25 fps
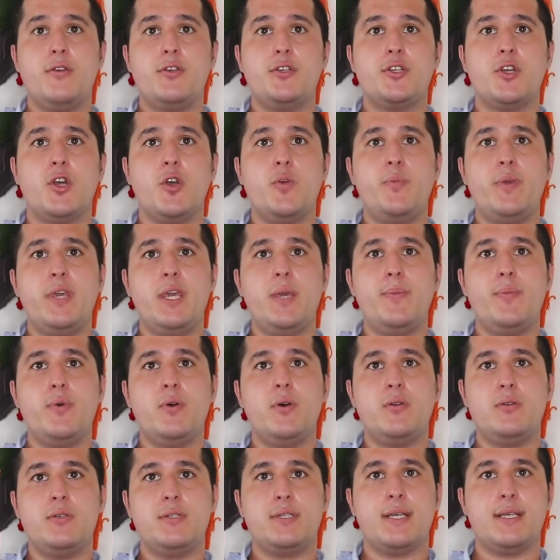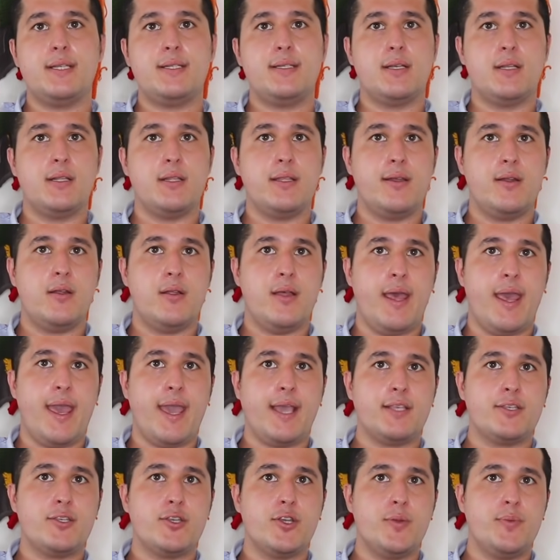you show people just a little
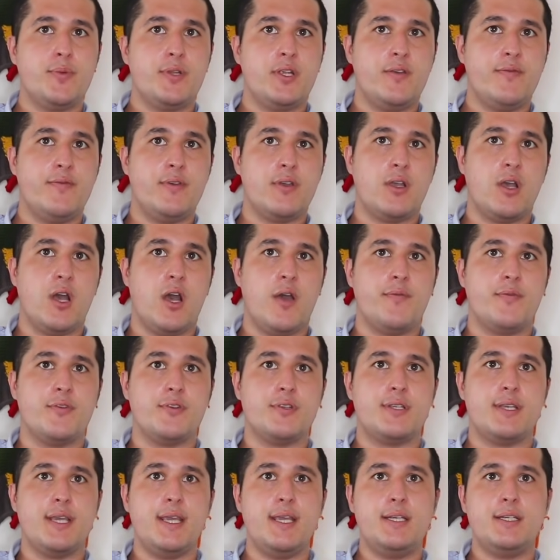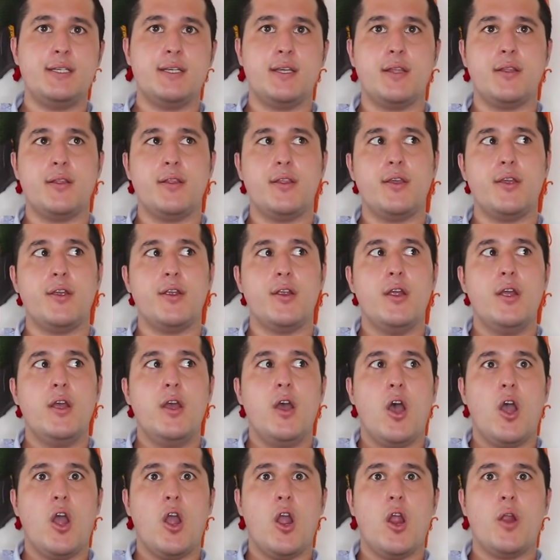excerpt of a conversation, they're
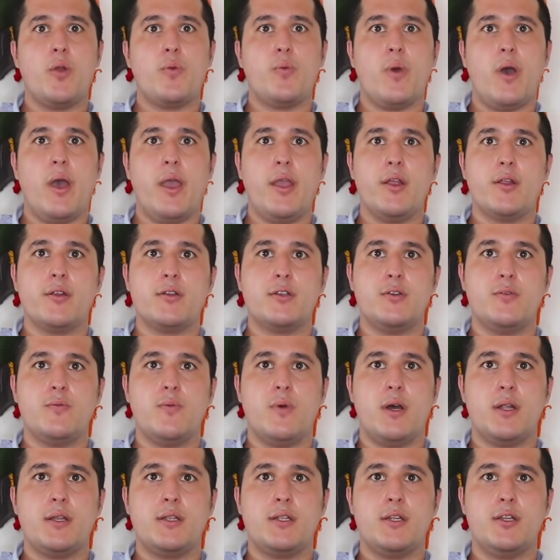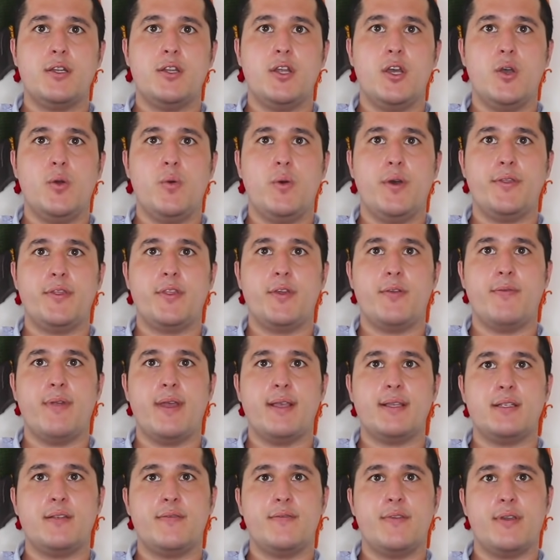hardwired to want to know what the
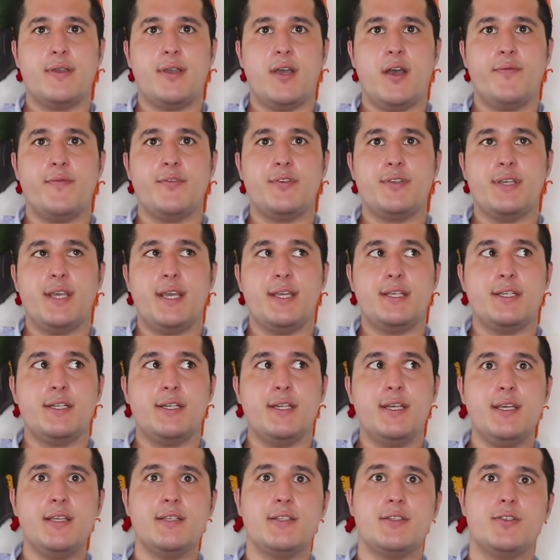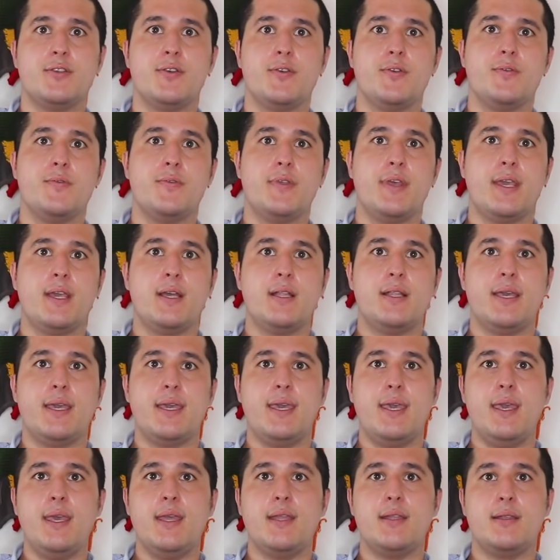rest of the conversation is, so they
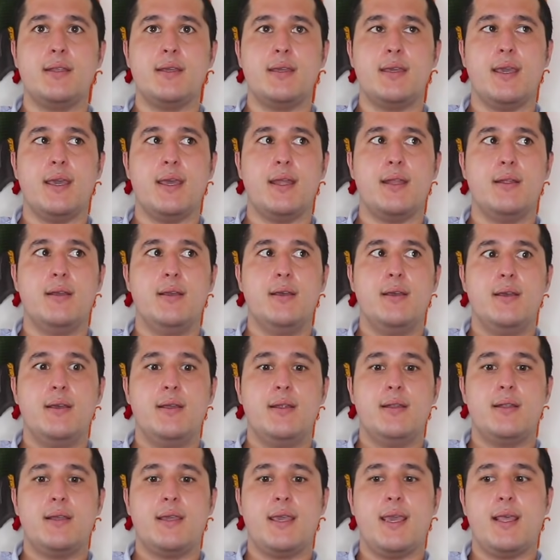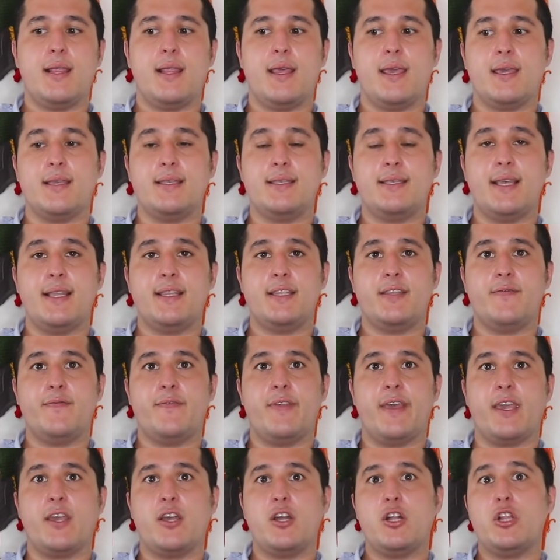click in to get like a sense
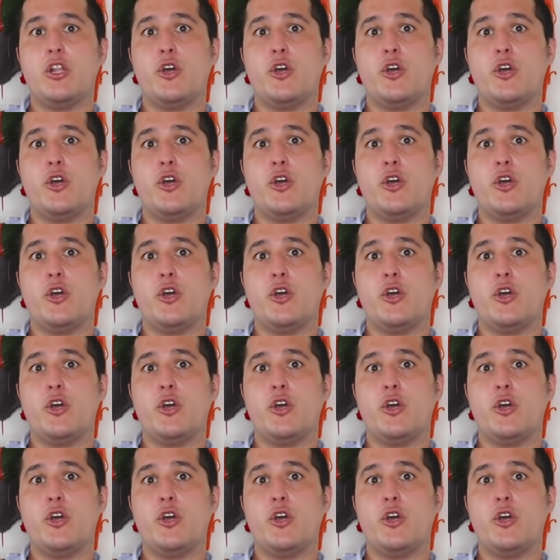of like